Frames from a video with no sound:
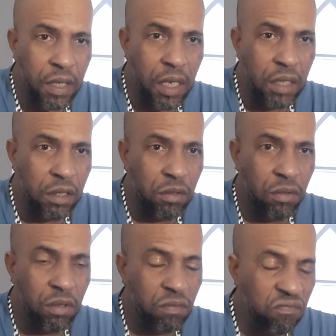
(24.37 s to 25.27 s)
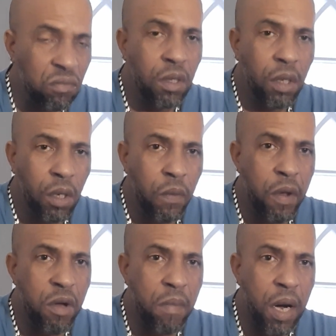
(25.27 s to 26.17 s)
As you know, wear
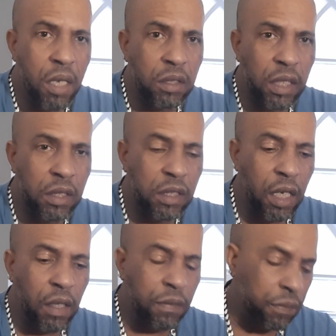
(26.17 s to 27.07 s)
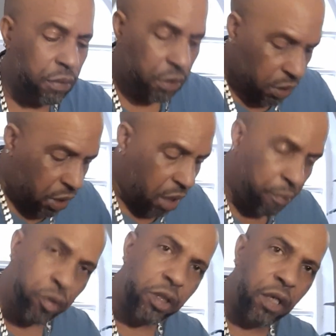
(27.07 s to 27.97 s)
your mask and thing and
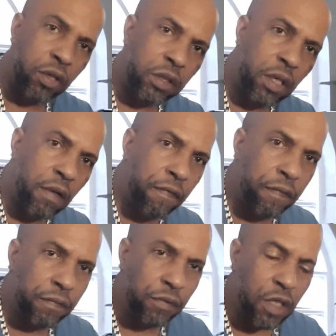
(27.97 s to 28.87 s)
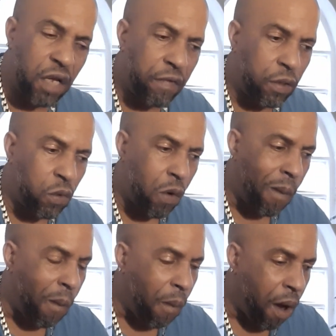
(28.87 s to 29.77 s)
protect yourself. You never know.
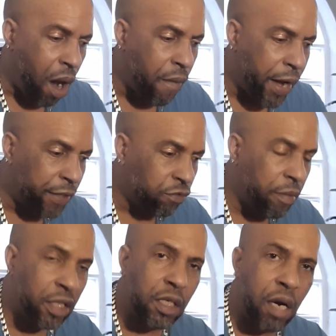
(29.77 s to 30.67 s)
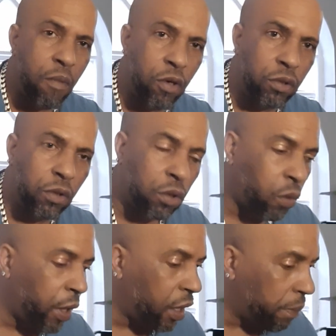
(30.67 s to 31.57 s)
Alright, what am I talking about now?
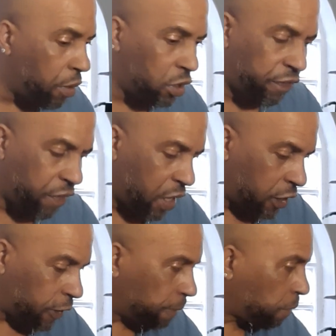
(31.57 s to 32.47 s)
Quick plus fast.